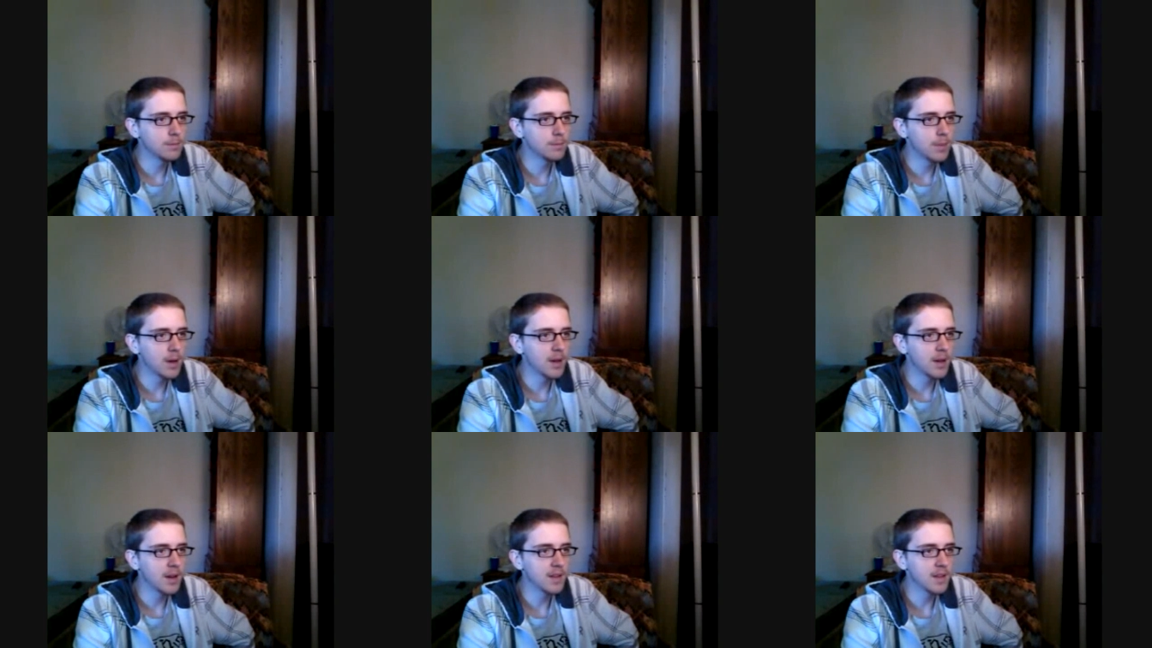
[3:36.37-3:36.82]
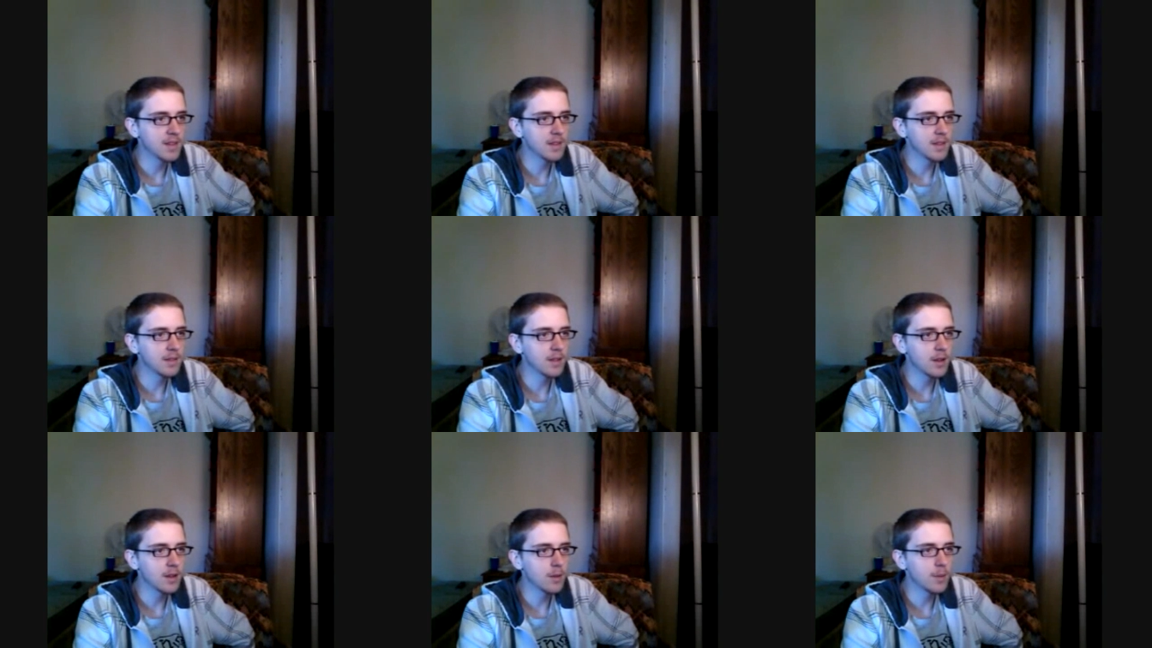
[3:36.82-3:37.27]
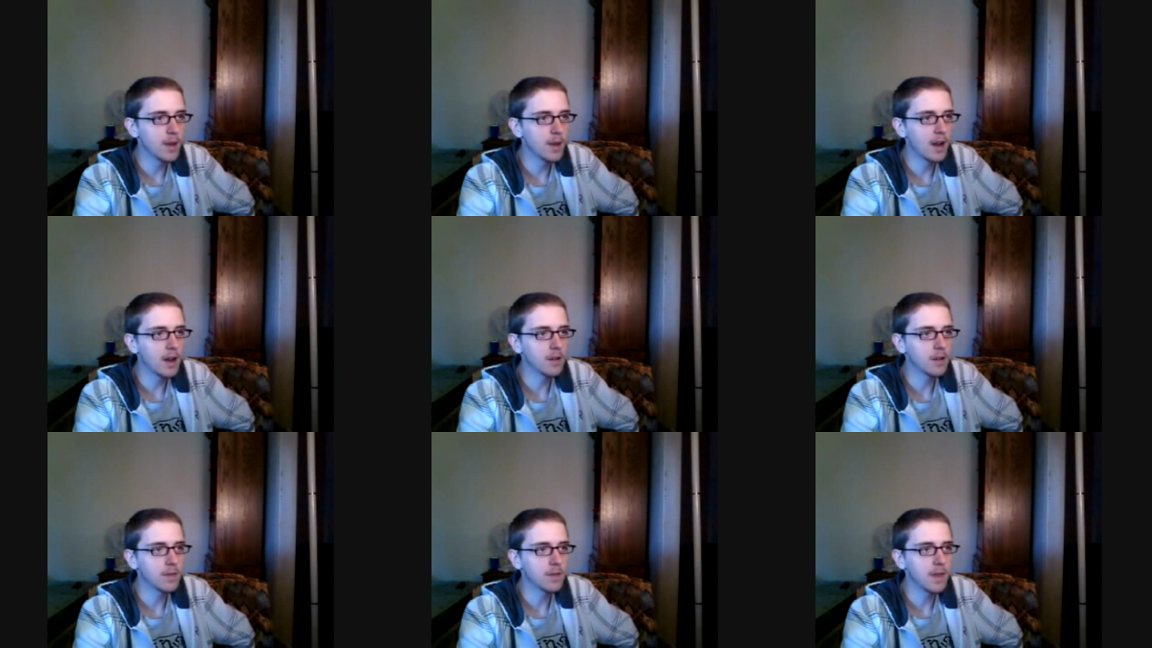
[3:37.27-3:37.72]
but it's a little bit
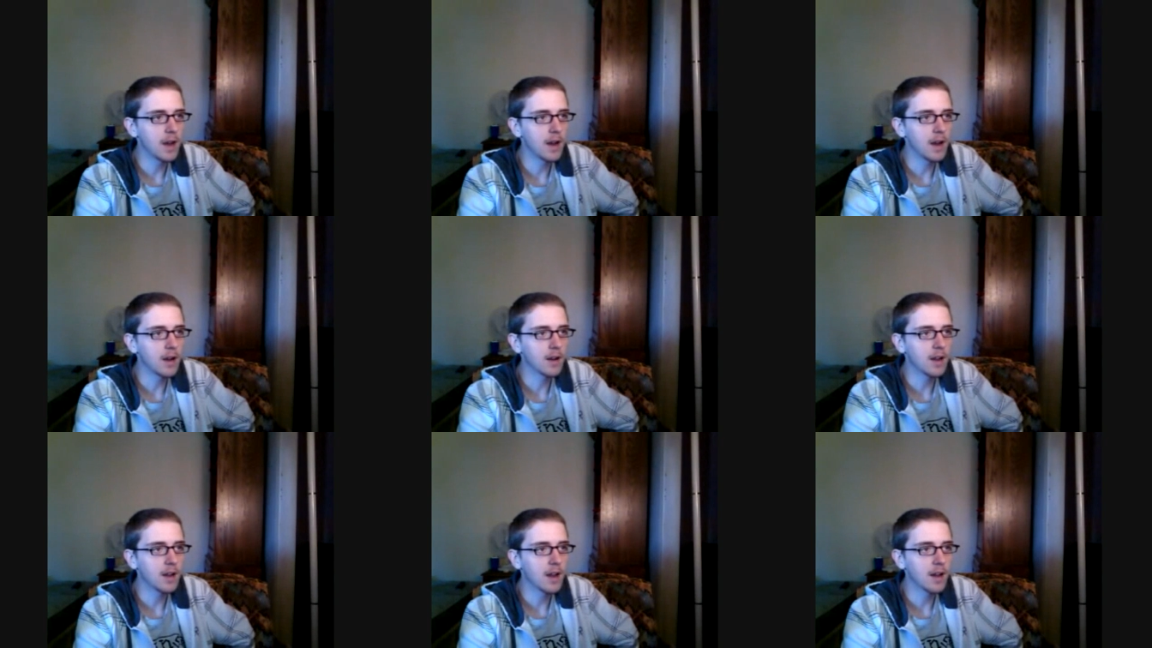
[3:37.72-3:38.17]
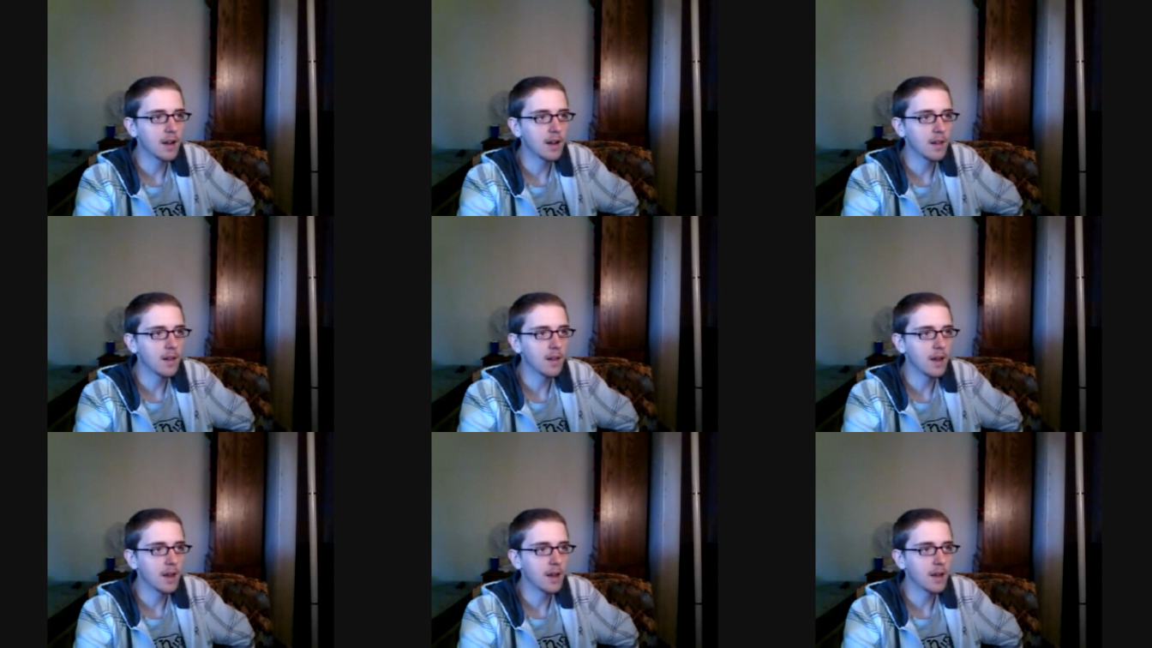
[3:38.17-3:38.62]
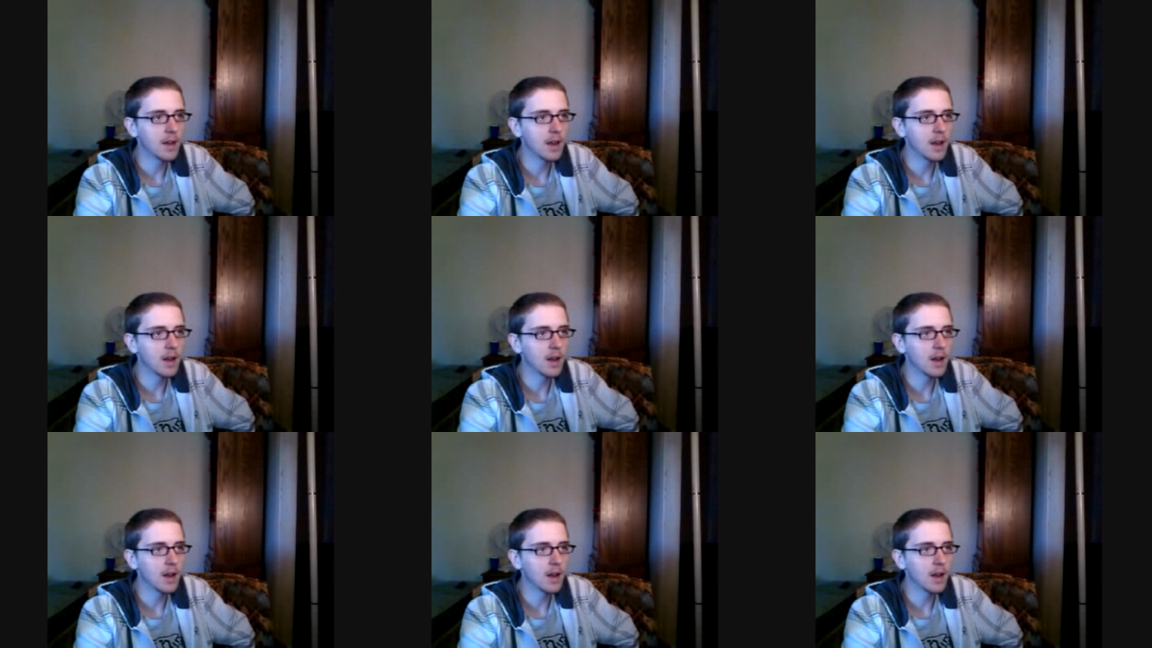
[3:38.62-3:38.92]
out there, kind of like